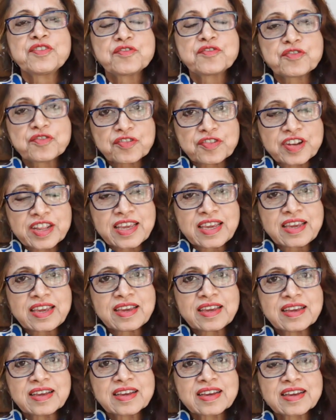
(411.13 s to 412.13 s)
Free
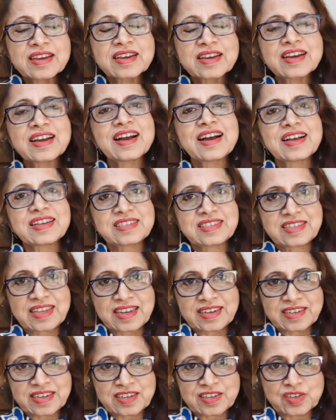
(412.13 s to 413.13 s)

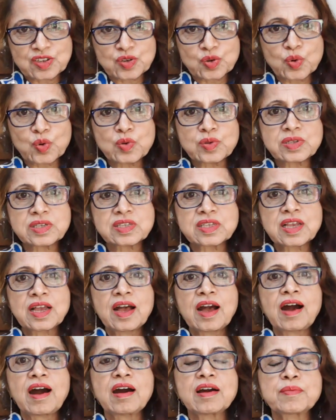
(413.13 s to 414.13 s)
ascended souls
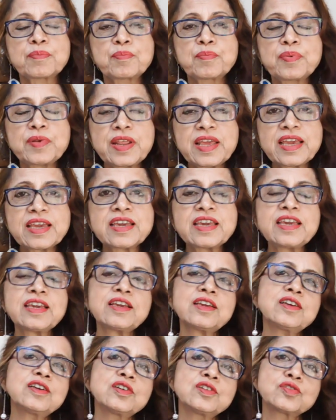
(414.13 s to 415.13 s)
are breaking
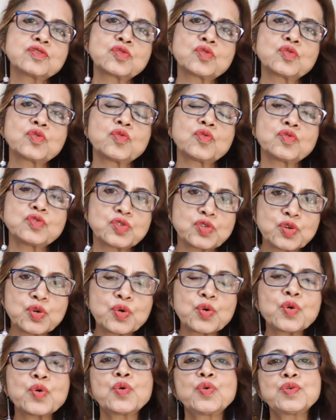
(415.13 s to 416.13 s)
through
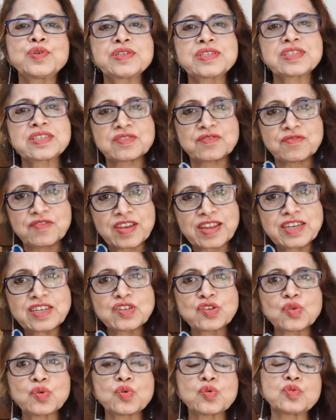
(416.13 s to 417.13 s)
doors,
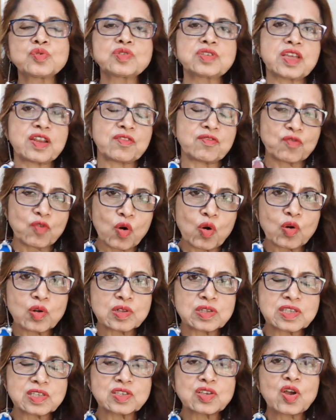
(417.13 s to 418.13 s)
windows, and
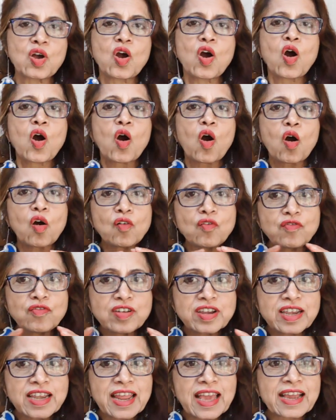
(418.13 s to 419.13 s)
walls of
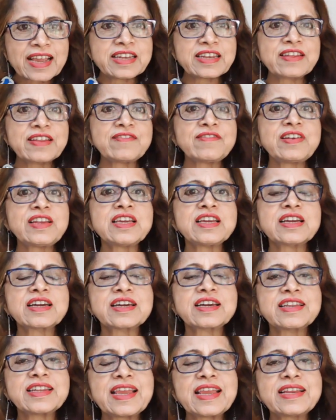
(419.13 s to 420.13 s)
negatively
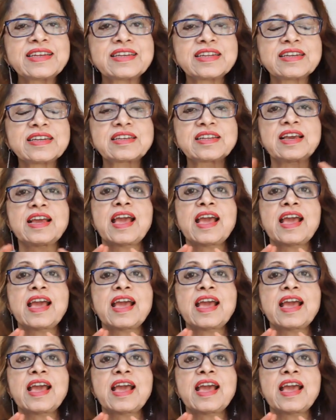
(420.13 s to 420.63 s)
created